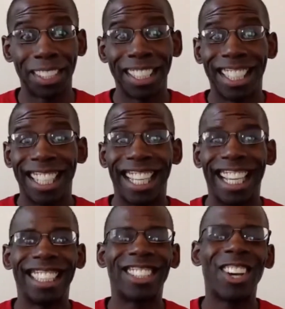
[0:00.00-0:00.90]
and
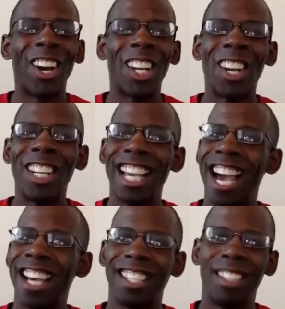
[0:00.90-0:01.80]
started learning how
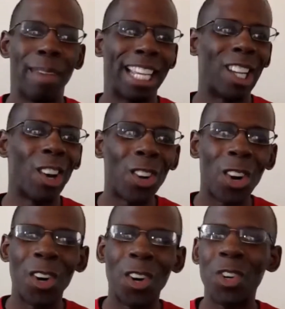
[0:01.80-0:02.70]
to make
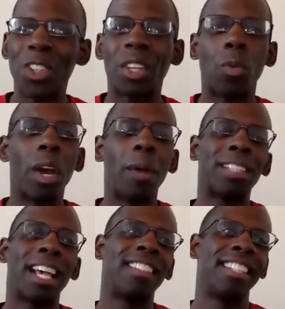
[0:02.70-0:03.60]
logos and
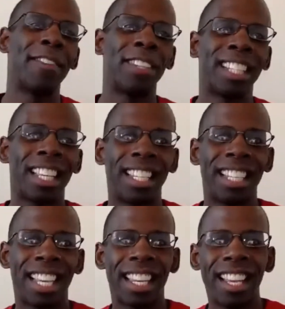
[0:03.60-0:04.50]
websites and everything,
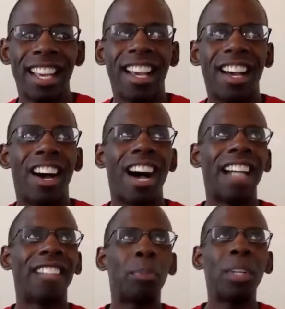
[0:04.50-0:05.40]
then I
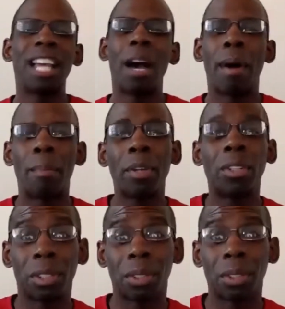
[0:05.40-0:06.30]
put down my
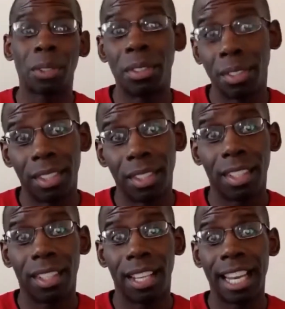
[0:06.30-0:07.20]
pencil
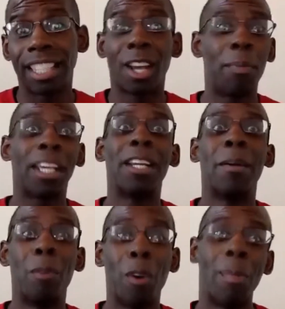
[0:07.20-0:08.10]
and I started picking up
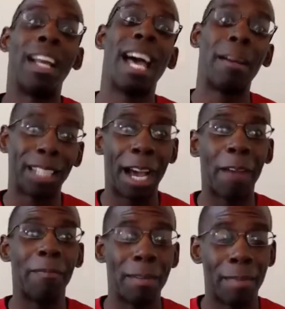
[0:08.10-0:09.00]
more of my laptop
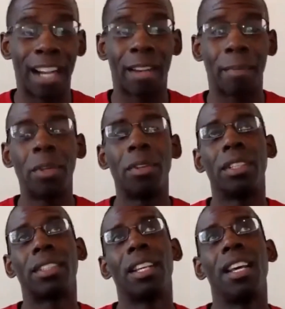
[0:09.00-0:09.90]
and my
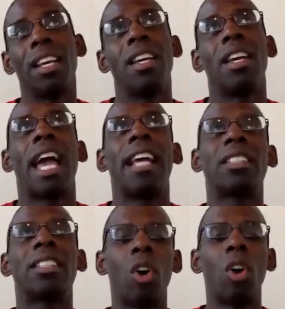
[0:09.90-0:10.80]
computers. And so
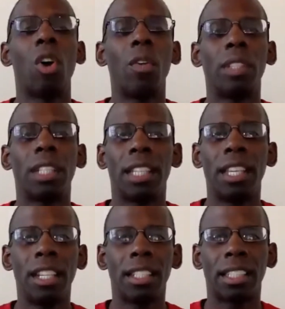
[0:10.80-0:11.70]
over the years,
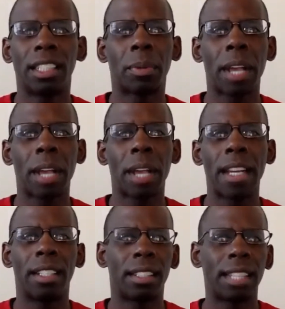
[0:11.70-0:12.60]
I just kind of just
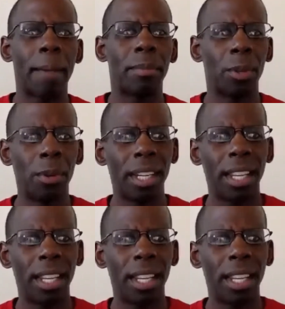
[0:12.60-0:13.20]
stopped doing it